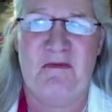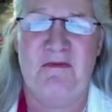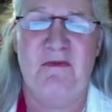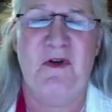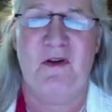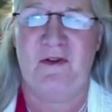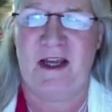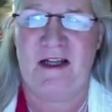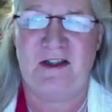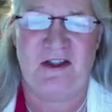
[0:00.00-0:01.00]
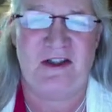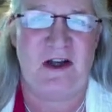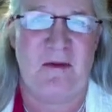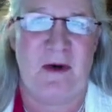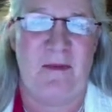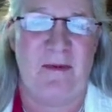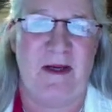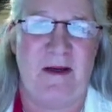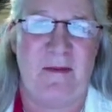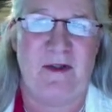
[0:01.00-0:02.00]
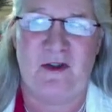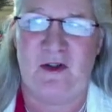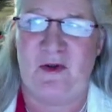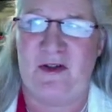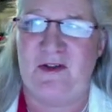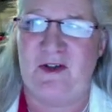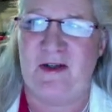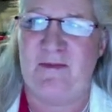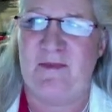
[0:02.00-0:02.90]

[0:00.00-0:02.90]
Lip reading: notifications come up and make a bunch of noise, right?